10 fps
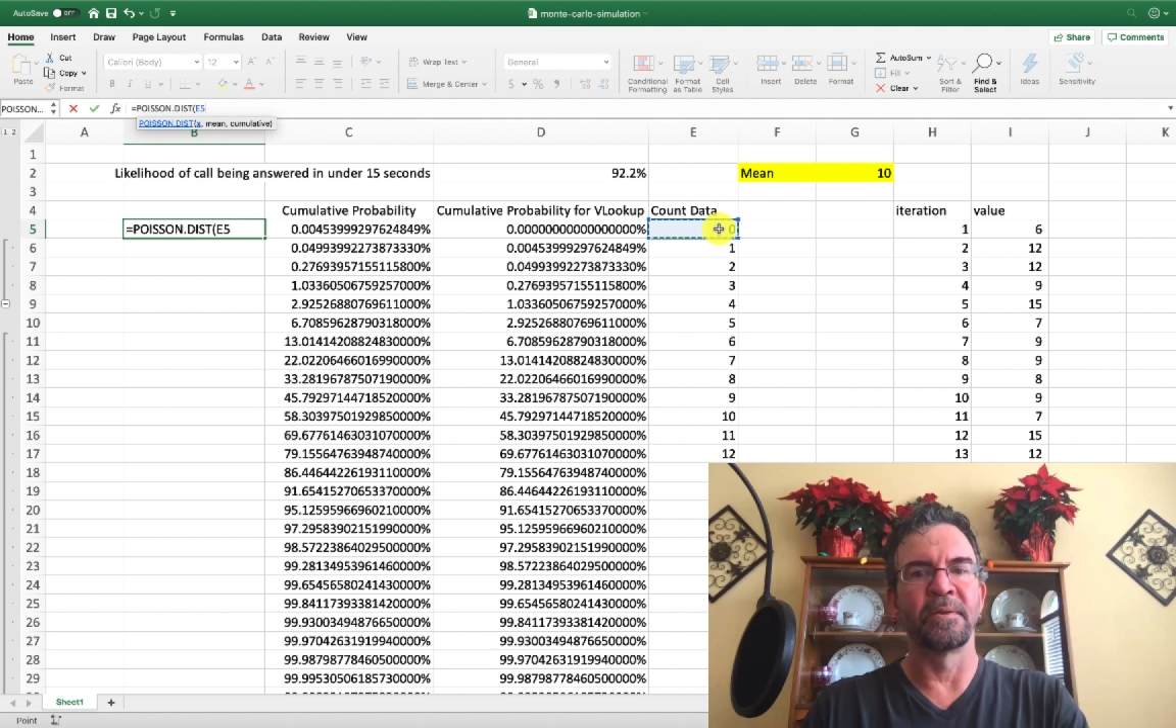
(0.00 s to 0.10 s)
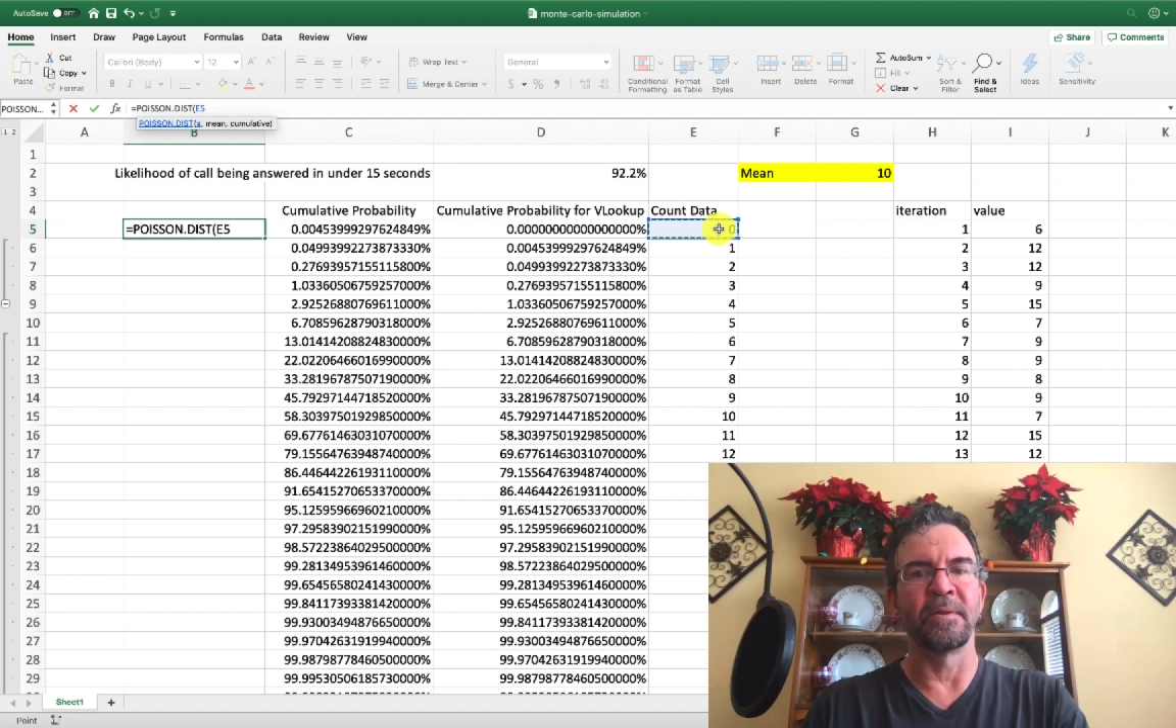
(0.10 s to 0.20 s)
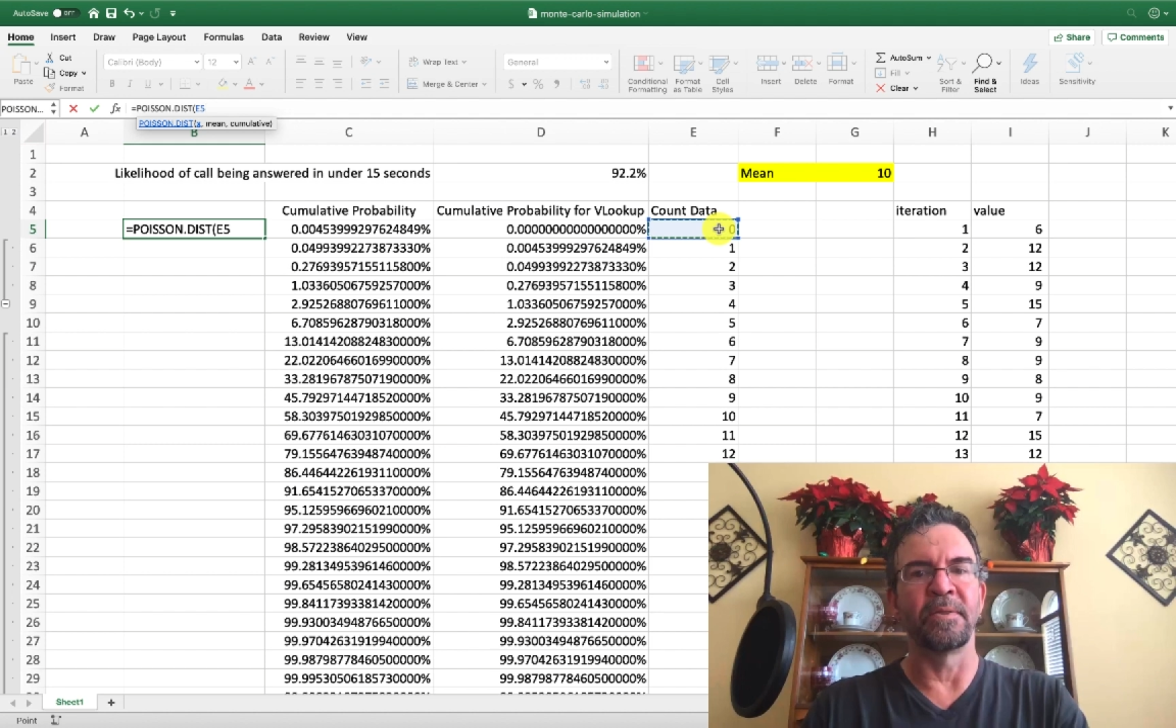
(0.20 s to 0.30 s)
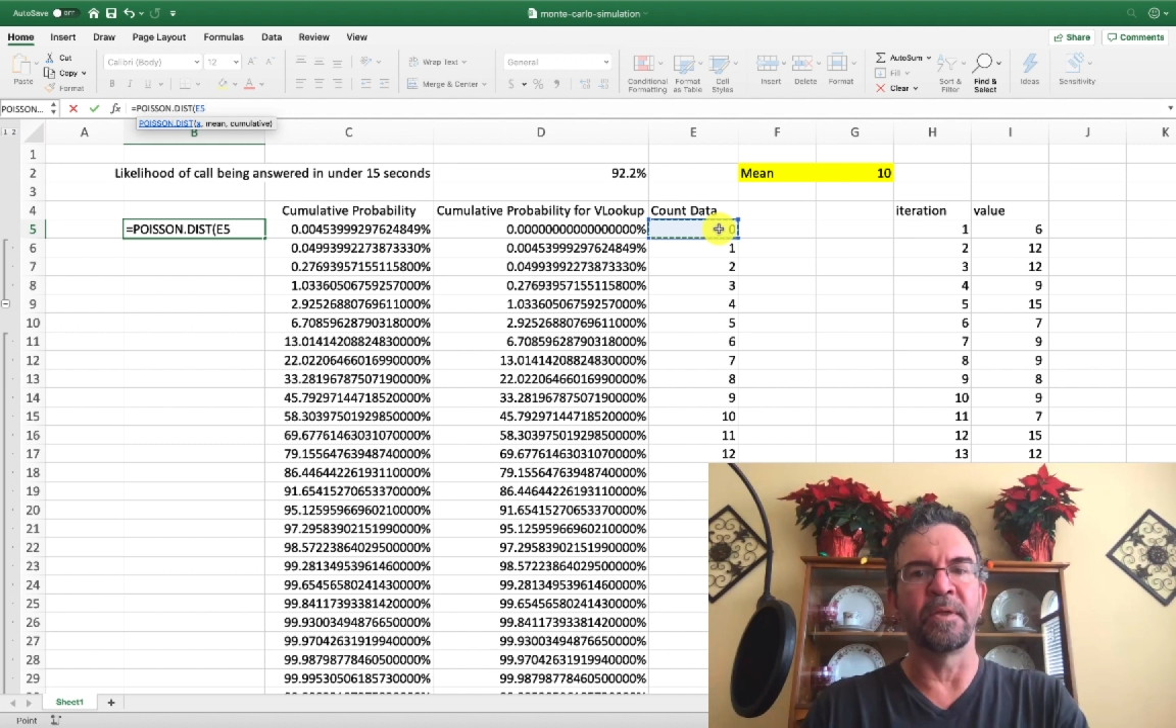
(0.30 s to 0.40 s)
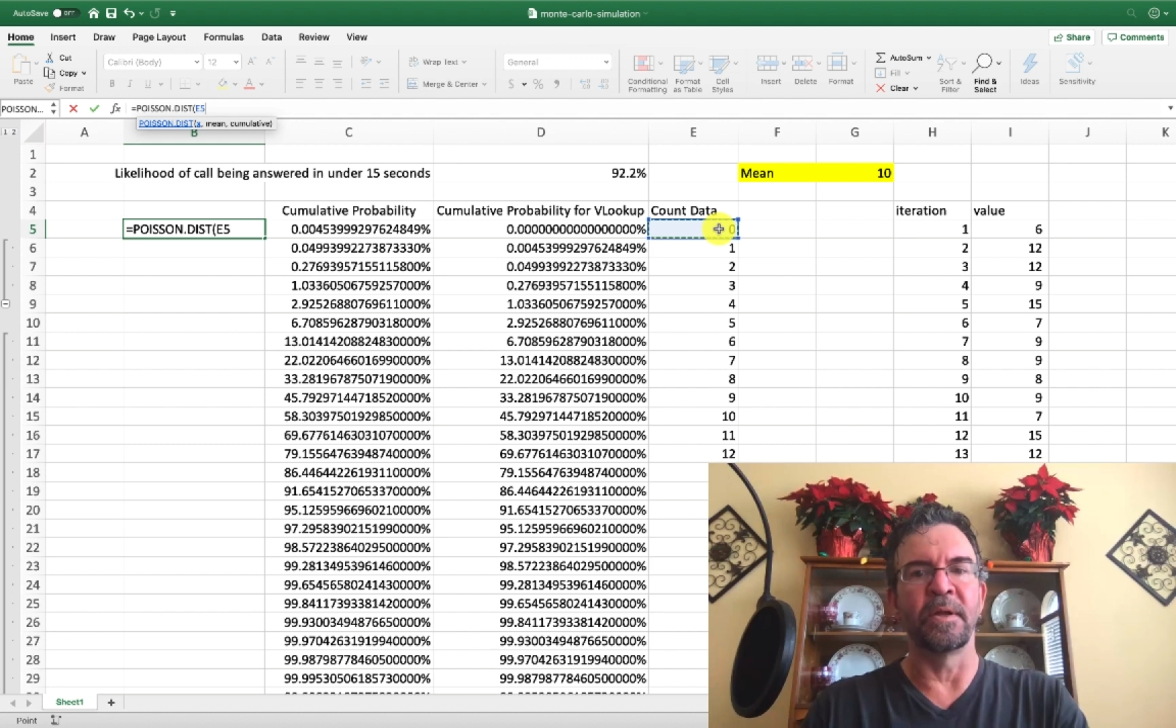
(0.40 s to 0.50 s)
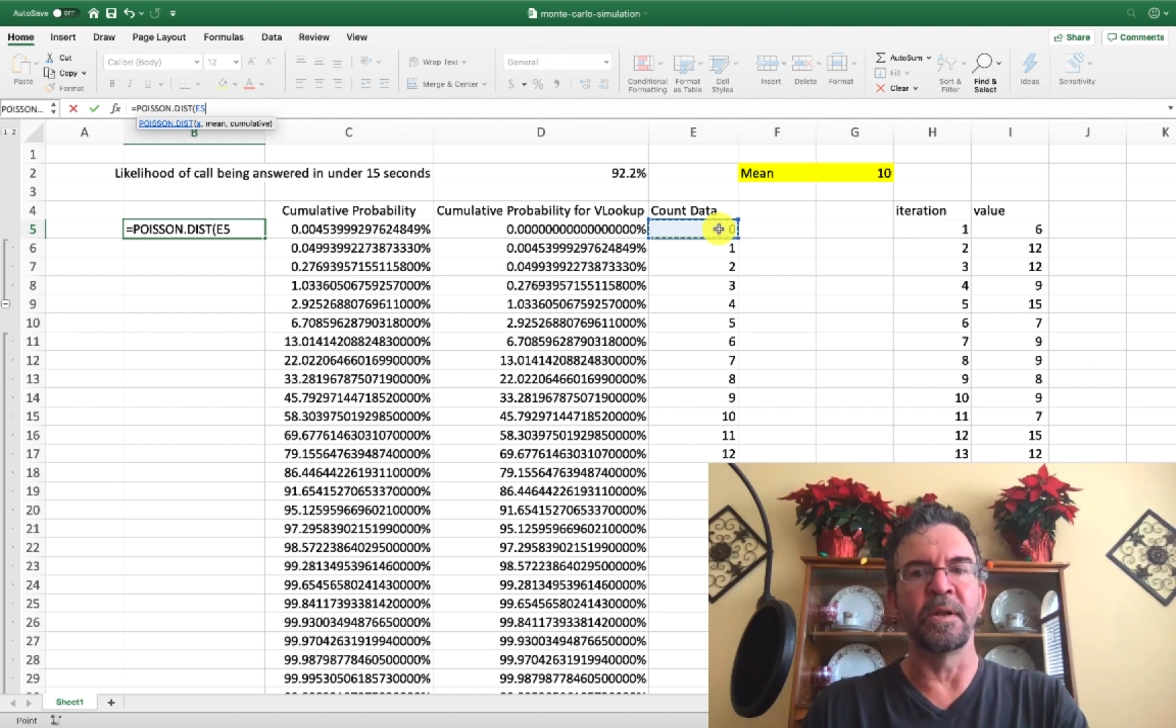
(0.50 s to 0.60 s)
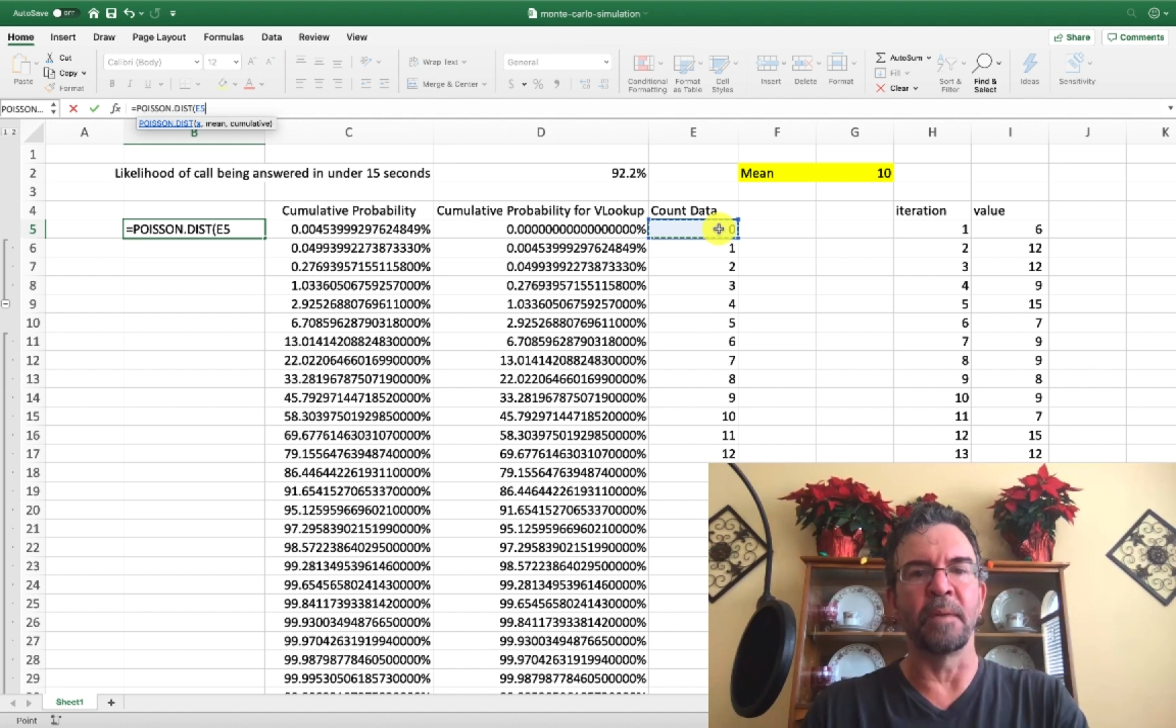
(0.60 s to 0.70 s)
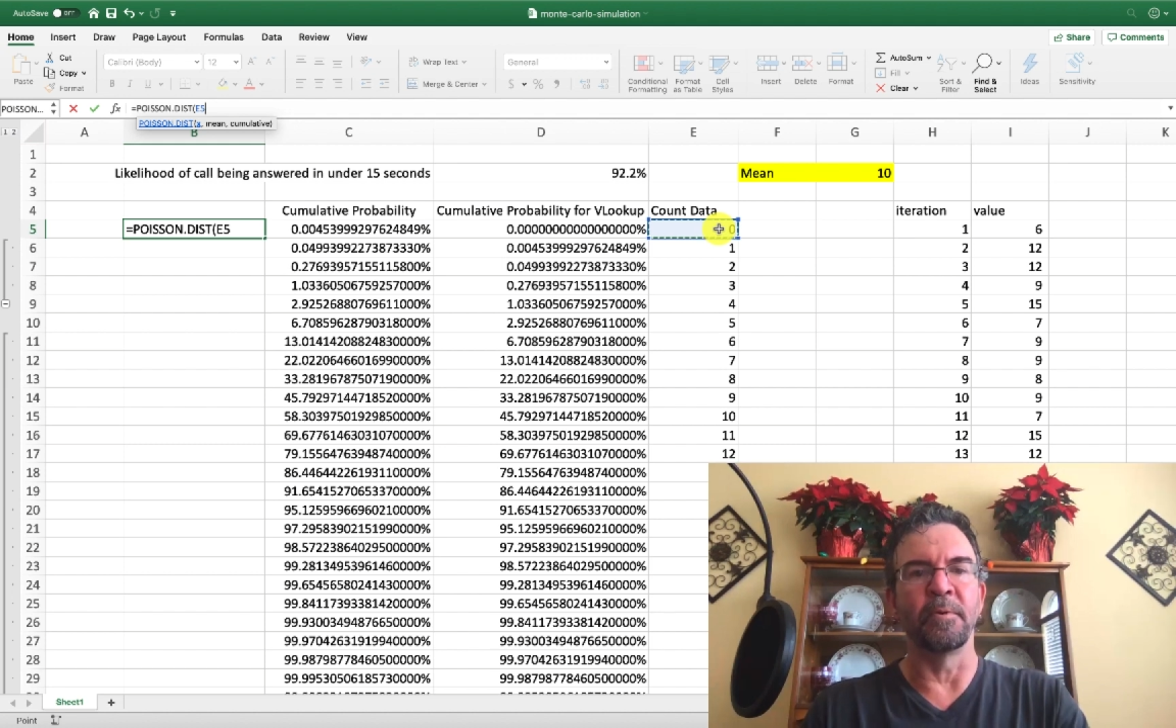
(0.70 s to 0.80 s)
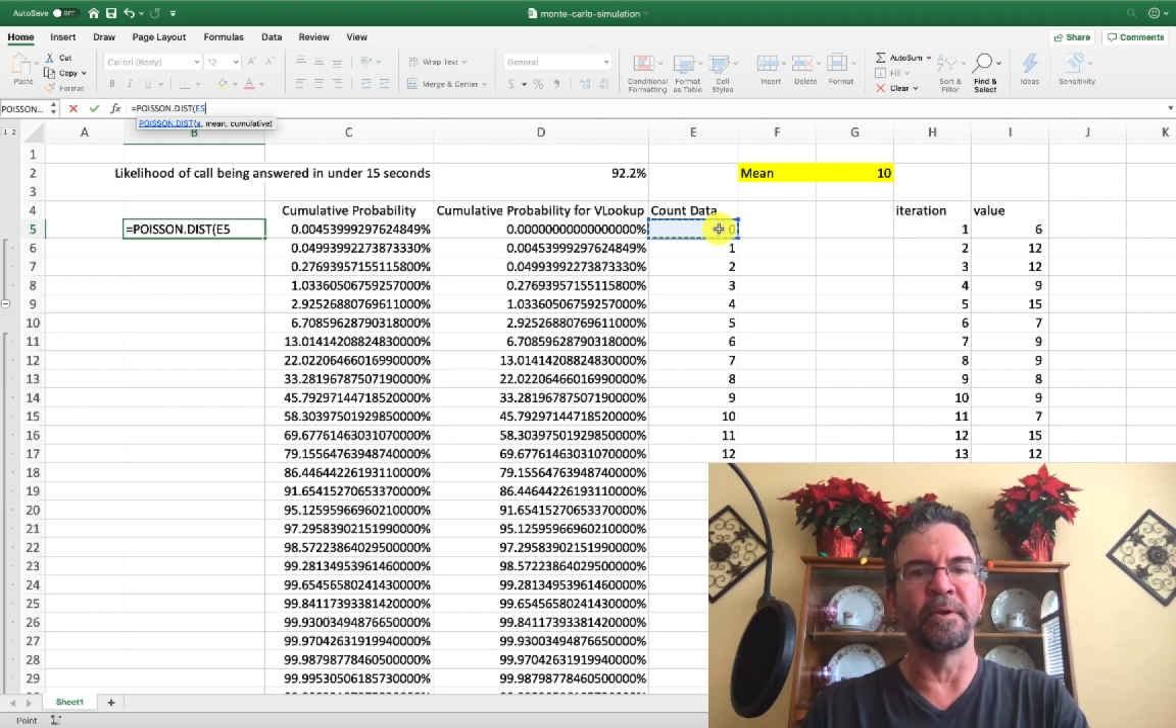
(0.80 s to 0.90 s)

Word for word: the, the number